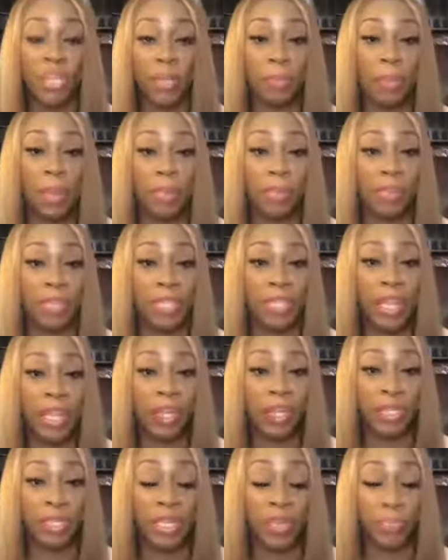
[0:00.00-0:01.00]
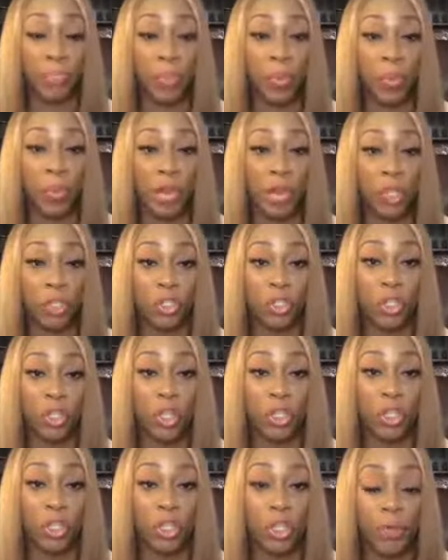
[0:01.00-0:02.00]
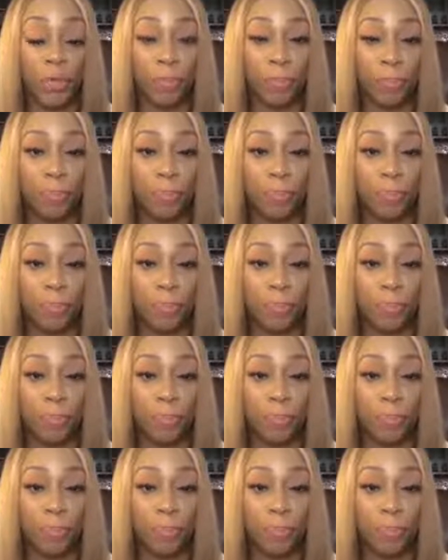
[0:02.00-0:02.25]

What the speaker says: But I'm going to tell you something, what else you're going to do.